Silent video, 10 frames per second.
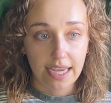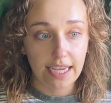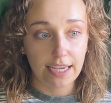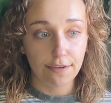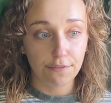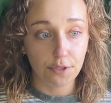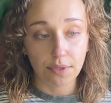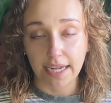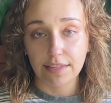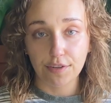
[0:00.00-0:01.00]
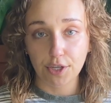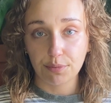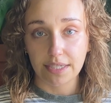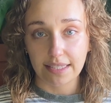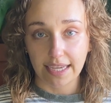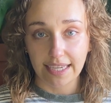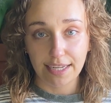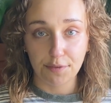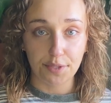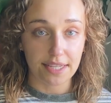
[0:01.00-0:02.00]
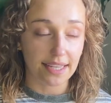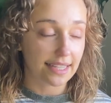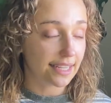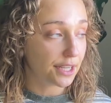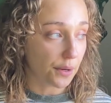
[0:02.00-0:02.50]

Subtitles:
If you liked the video, please like it. If you disliked it,